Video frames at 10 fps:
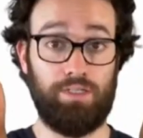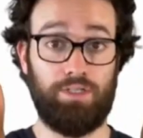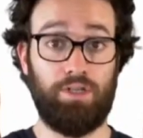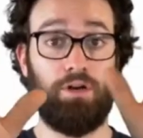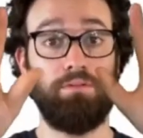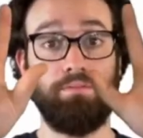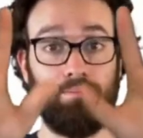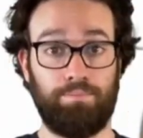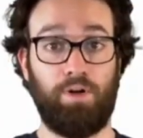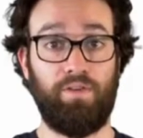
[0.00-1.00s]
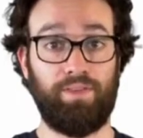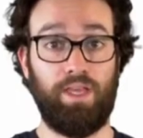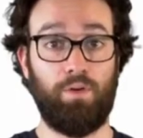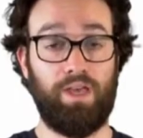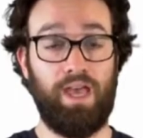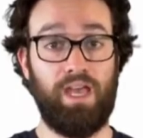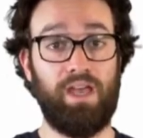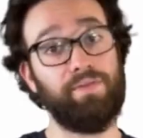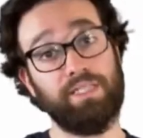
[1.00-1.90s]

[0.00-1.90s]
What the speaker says: So, perfectly okay if it's